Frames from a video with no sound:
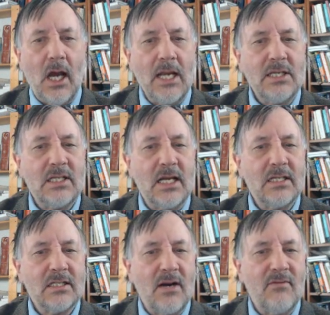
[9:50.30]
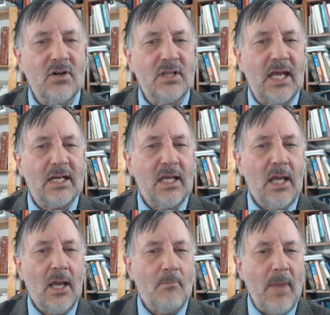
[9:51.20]
Einstein discovered that
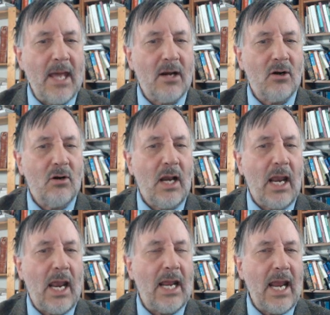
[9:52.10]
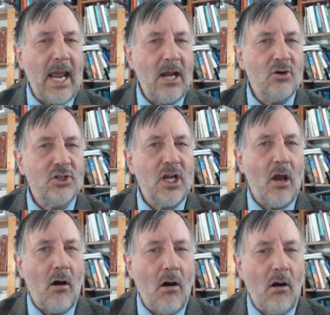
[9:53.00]
matter and
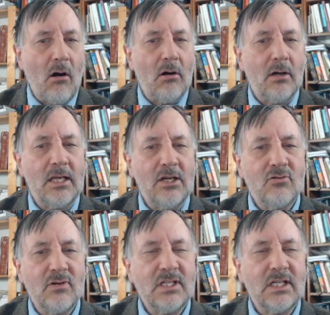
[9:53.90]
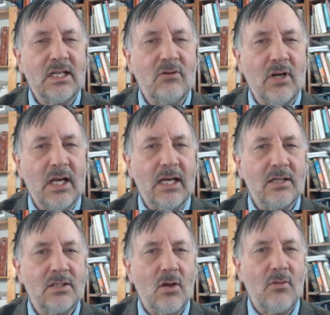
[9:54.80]
energy are intrinsically
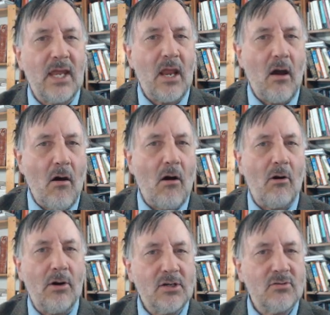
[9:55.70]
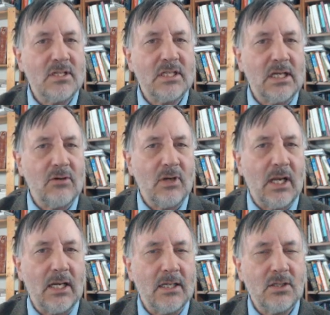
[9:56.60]
related. So they are intrinsically
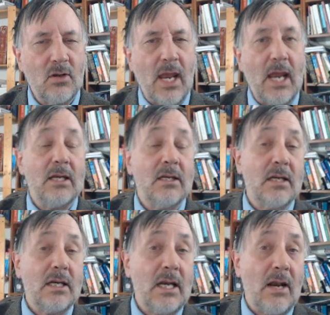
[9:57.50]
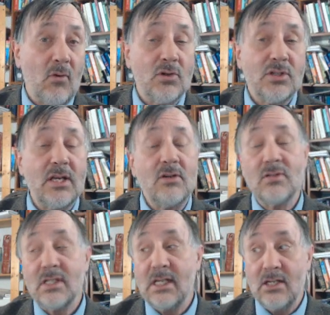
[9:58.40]
related. So, and of course, and
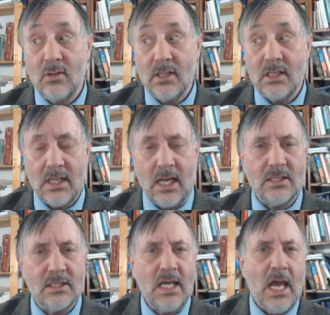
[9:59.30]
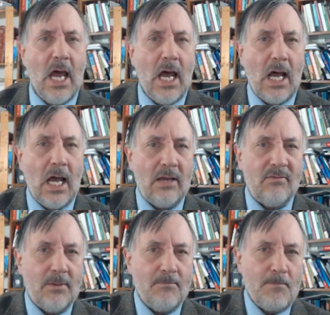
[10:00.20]
you'll see in each one of these cases,
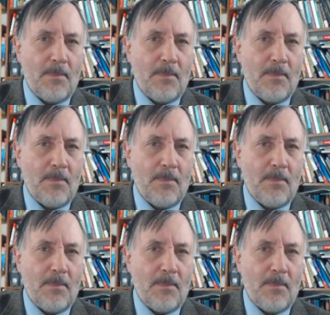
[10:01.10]
I've